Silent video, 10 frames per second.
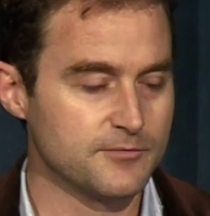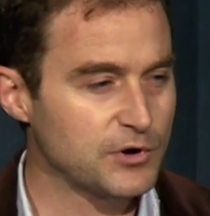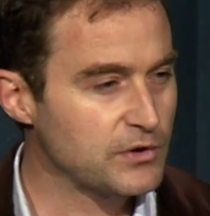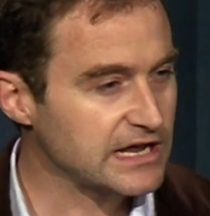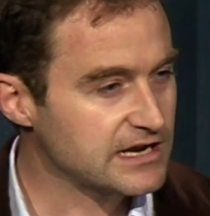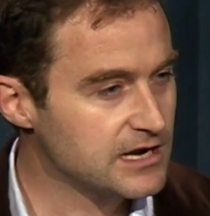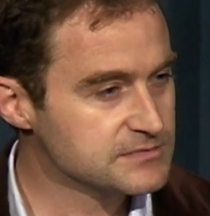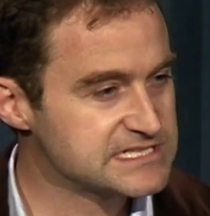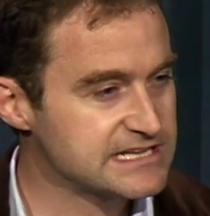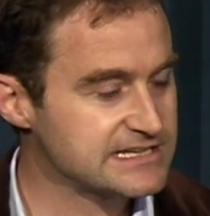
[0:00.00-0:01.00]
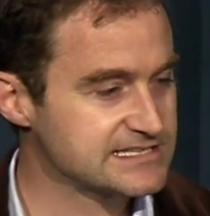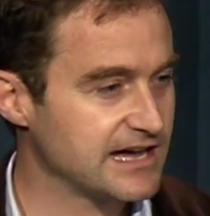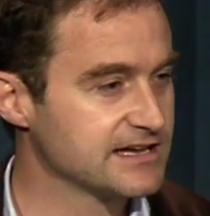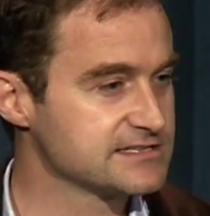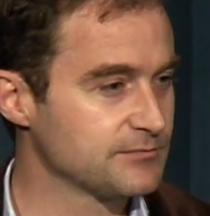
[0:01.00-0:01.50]
But when it comes to the
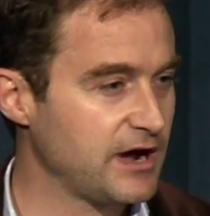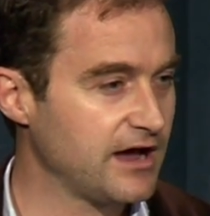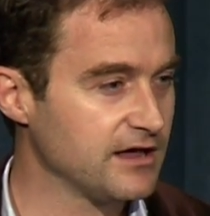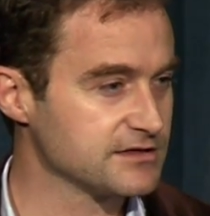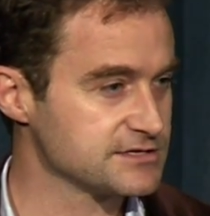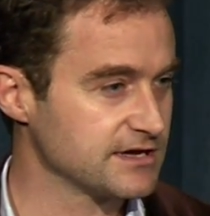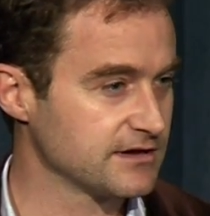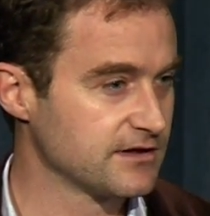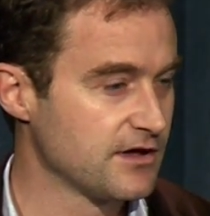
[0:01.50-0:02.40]
science of biology,